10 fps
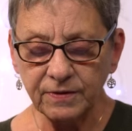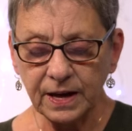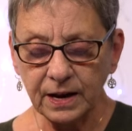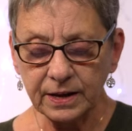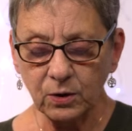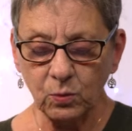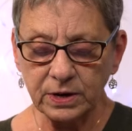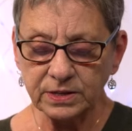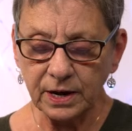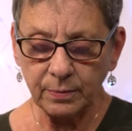the valley at
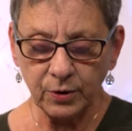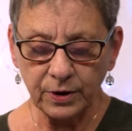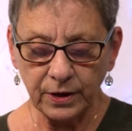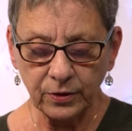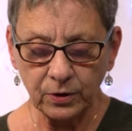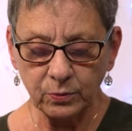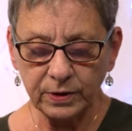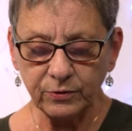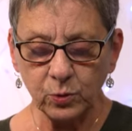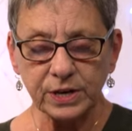one time or another.
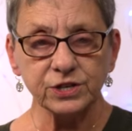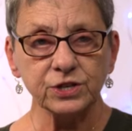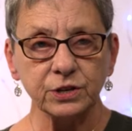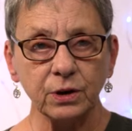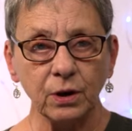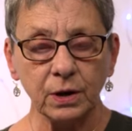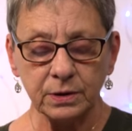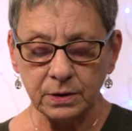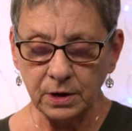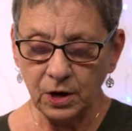We've questioned
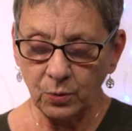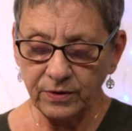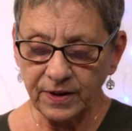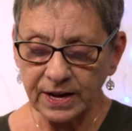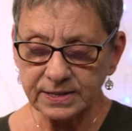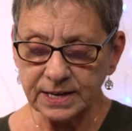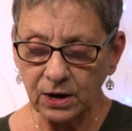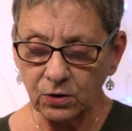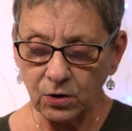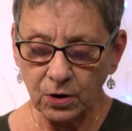God. We've asked,
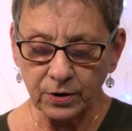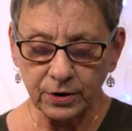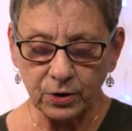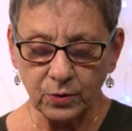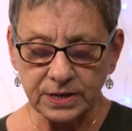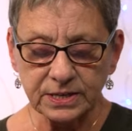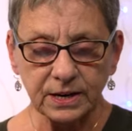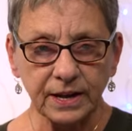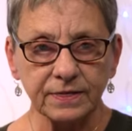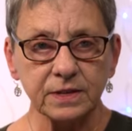how long are you going to
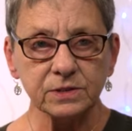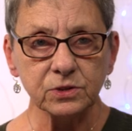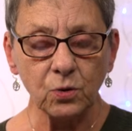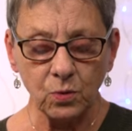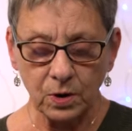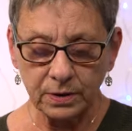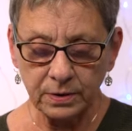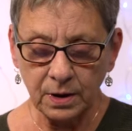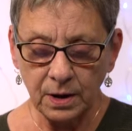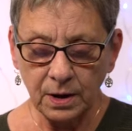let this go on?
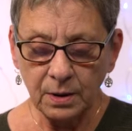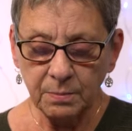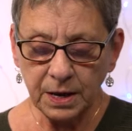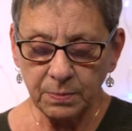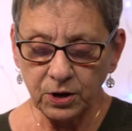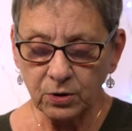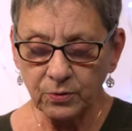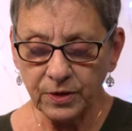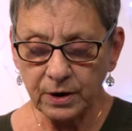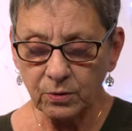Maybe
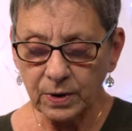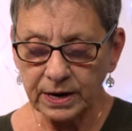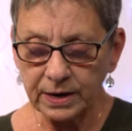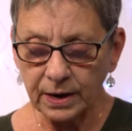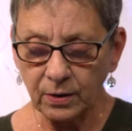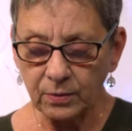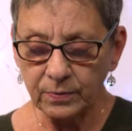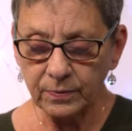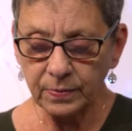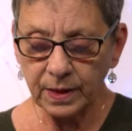you're there right now,
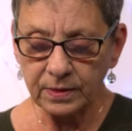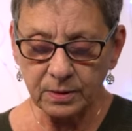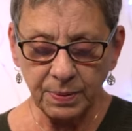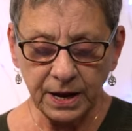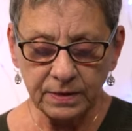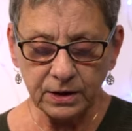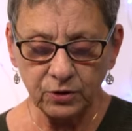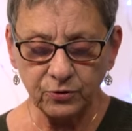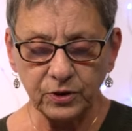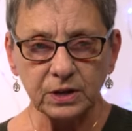and the pain that
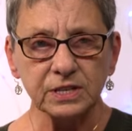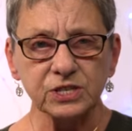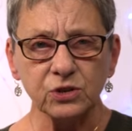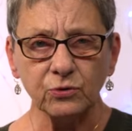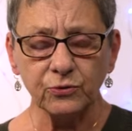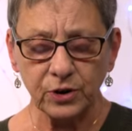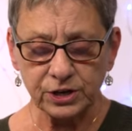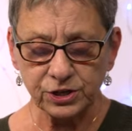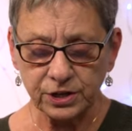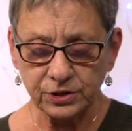you feel is so
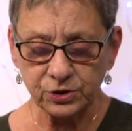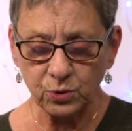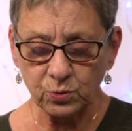fresh and so